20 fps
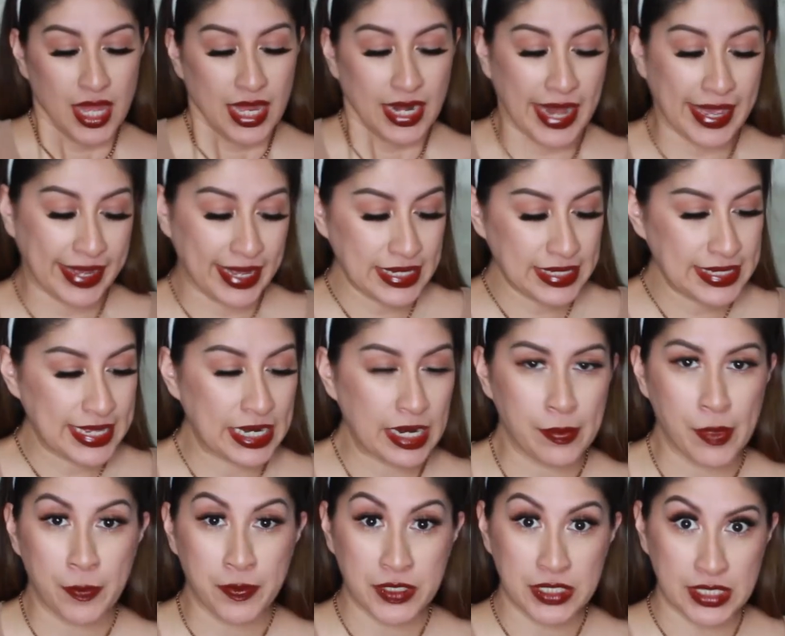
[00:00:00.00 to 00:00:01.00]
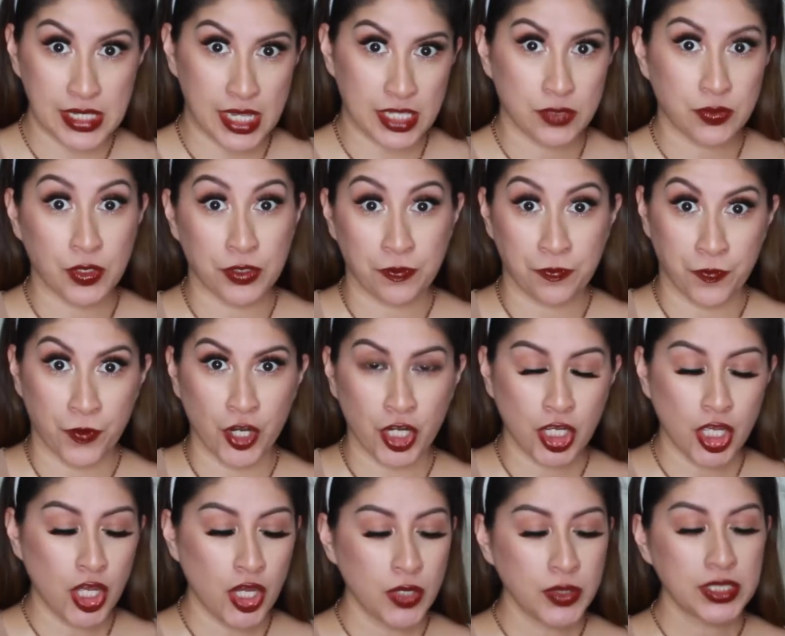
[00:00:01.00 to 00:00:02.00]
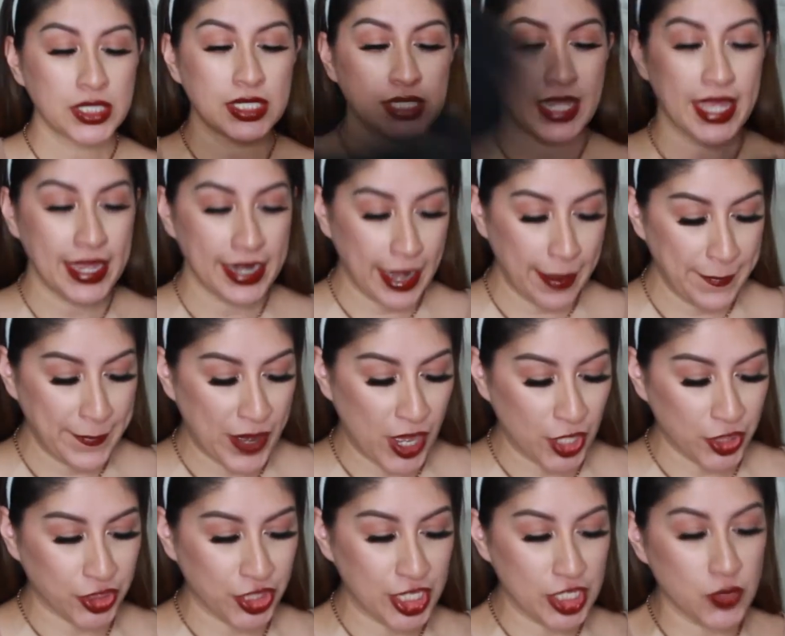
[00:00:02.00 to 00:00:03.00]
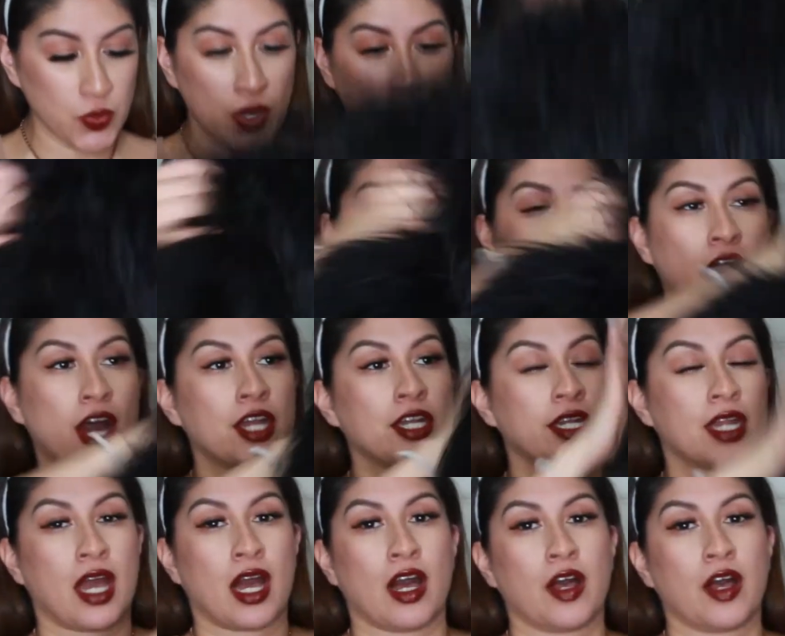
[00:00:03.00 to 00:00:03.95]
Like I said, I'm obsessed with fur coats, and I bought this one on